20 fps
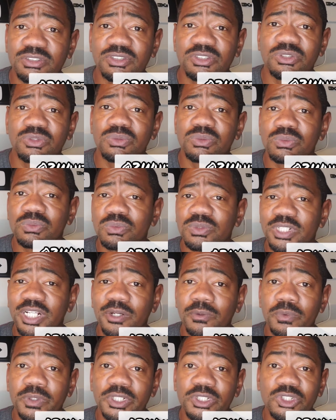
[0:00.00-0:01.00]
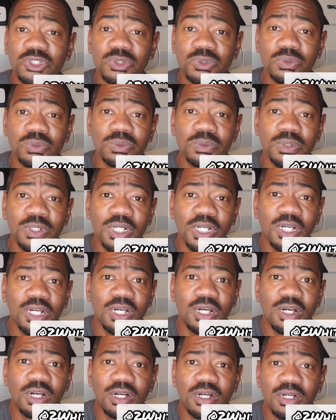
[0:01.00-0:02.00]
tune that I went to.
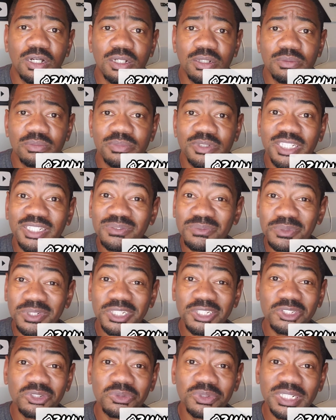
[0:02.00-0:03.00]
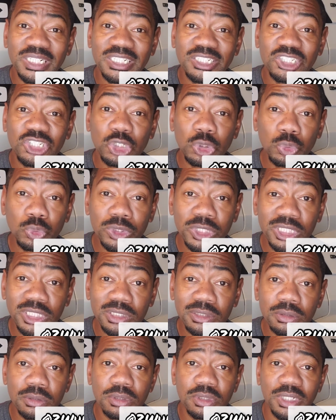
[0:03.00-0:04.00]
Didn't really do any tuning.
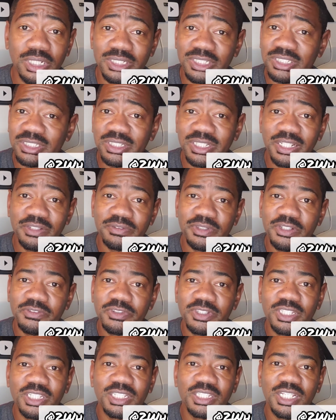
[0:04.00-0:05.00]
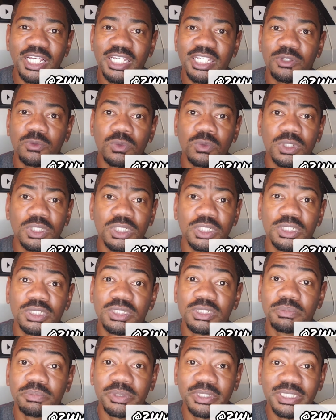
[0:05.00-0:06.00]
I just left everything like it was,
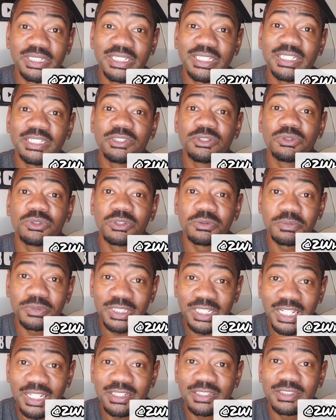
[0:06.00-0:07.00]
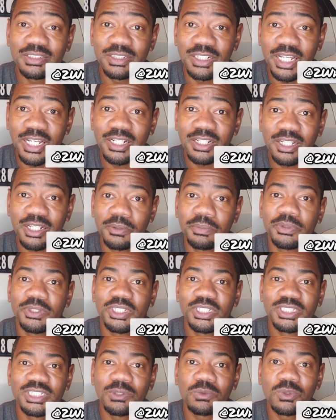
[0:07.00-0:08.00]
but did do some testing. Had a couple
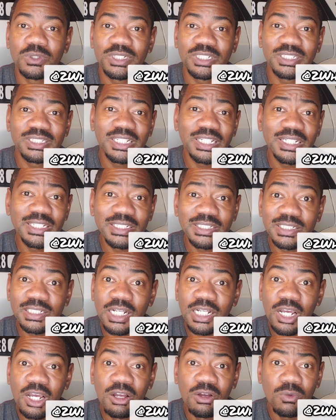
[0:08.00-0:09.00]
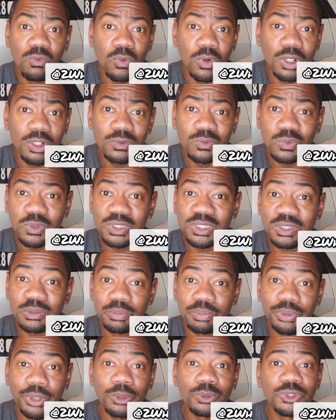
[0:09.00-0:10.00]
things I wanted to test. One was the
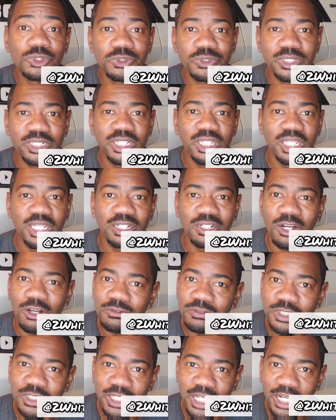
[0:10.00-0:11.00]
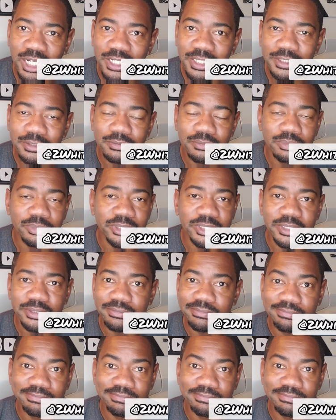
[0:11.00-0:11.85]
Pro Tree getting off the line, but